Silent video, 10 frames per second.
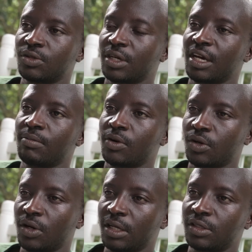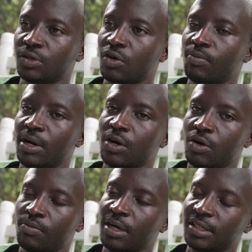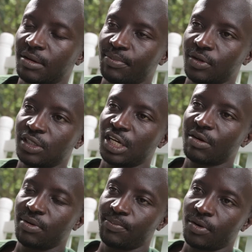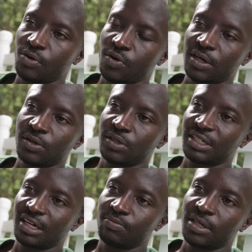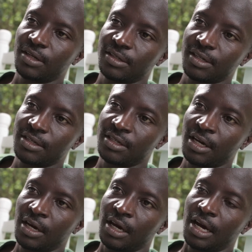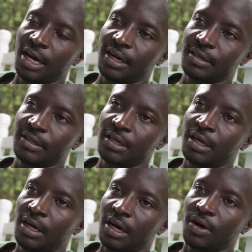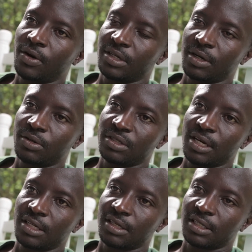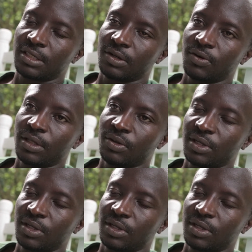to gain more knowledge, to go back home and support young people who want to start businesses. And what I want to say is that with